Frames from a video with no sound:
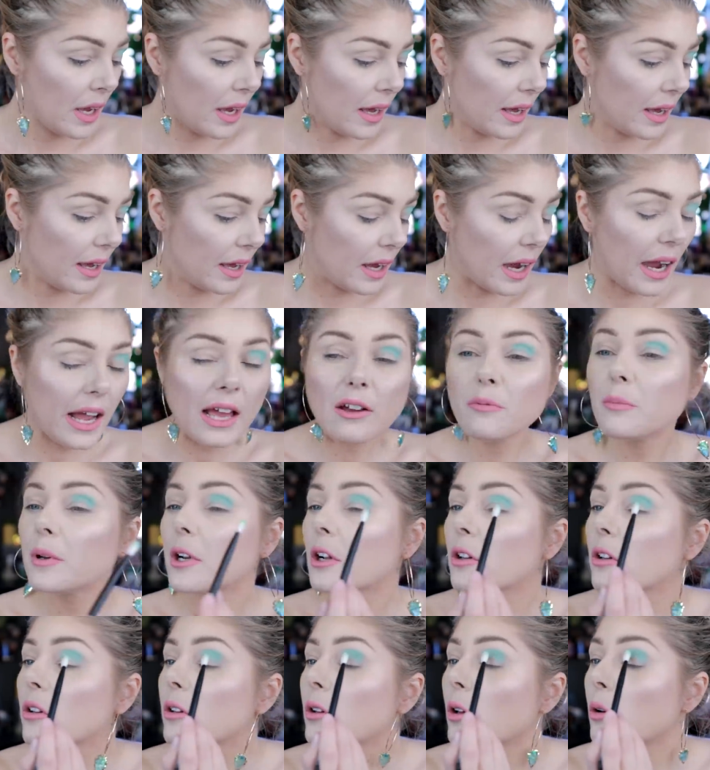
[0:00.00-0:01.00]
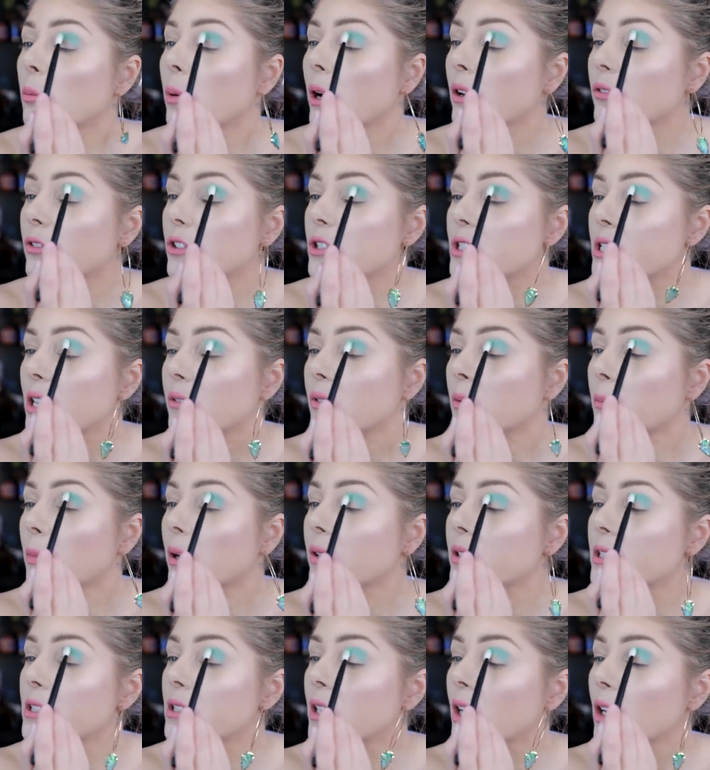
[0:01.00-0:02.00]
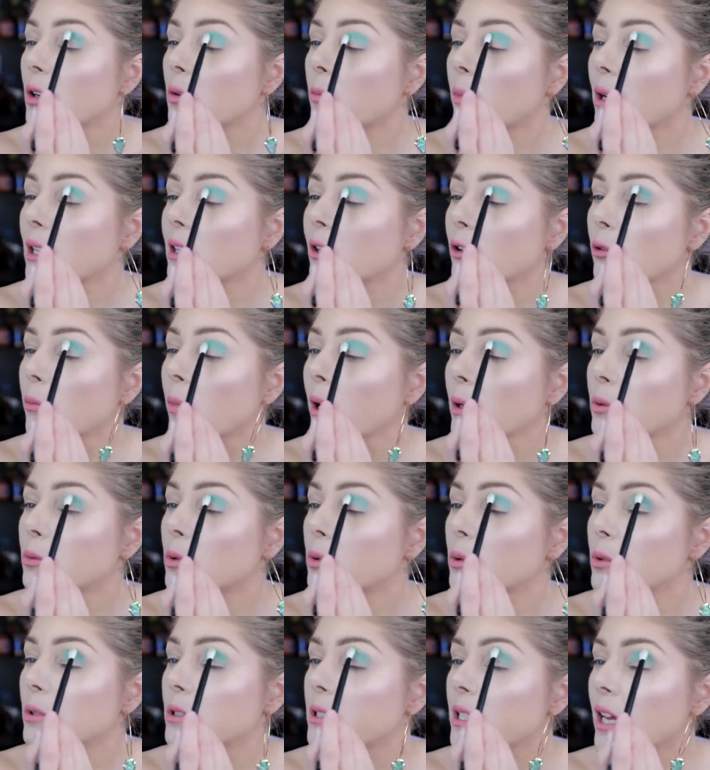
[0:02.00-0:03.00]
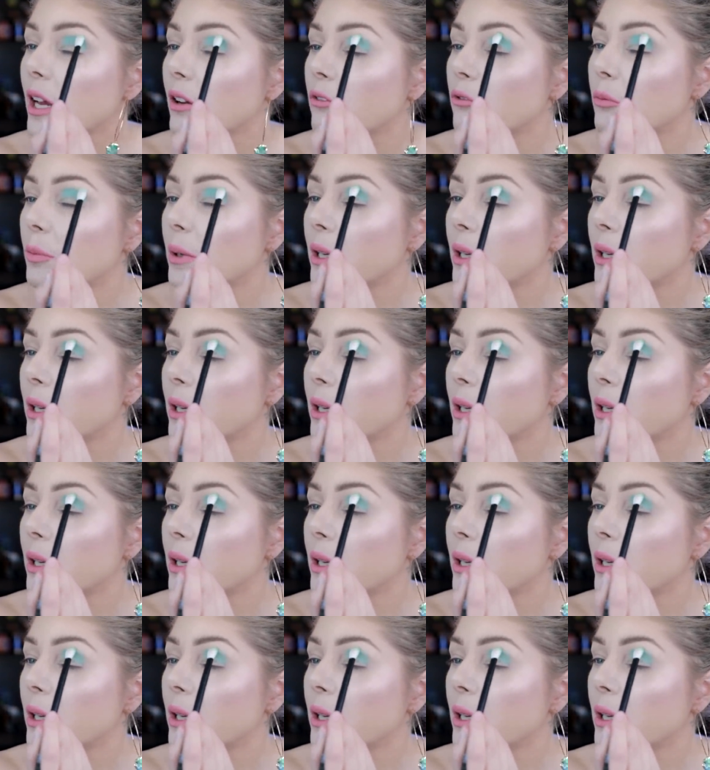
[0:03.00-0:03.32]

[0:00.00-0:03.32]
uh, I have been on a low-buy for seven months now. My low-buy rules have